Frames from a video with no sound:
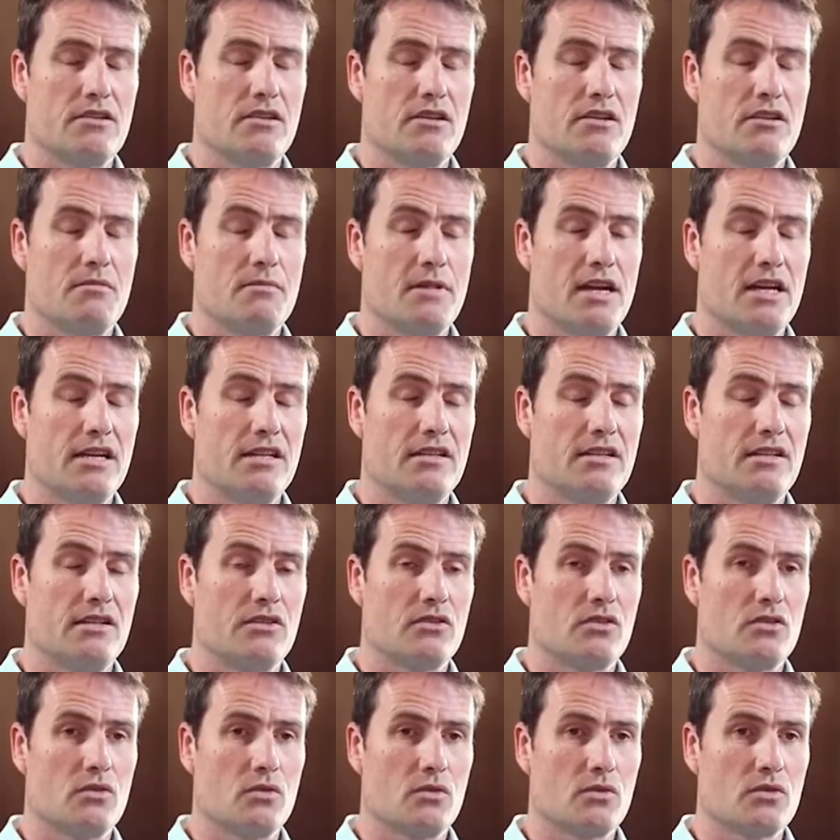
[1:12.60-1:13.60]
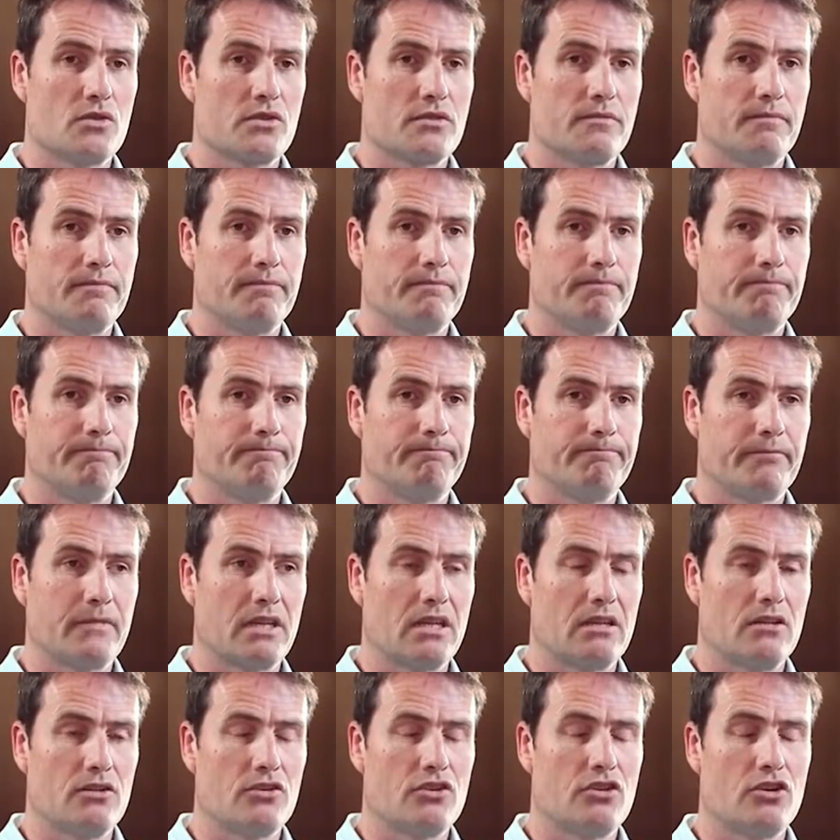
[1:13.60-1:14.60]
to Humanities course
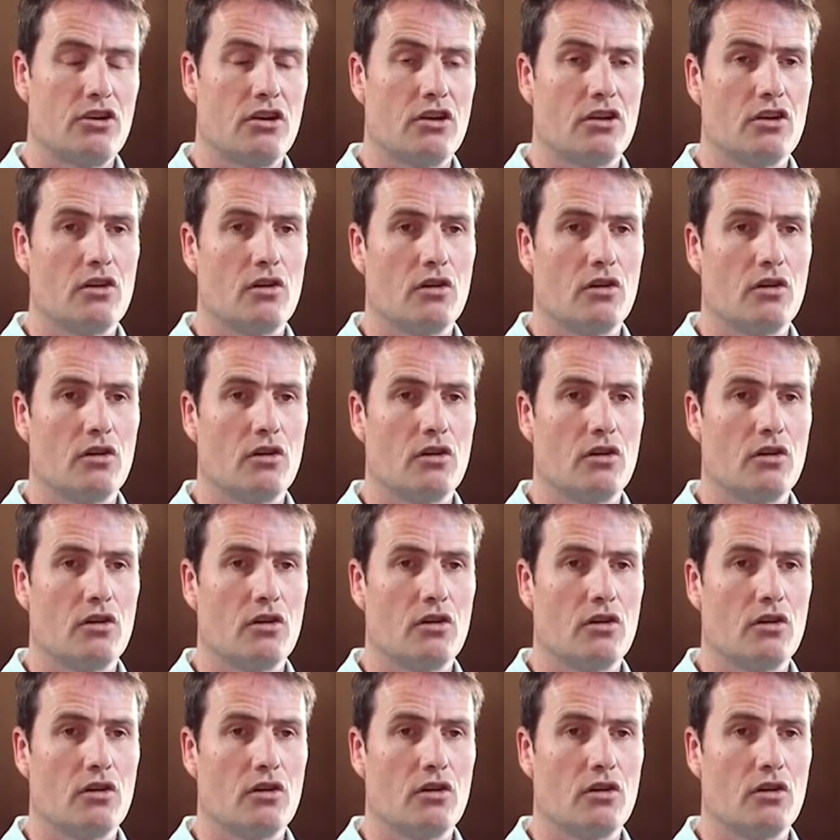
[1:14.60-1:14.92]
at Truro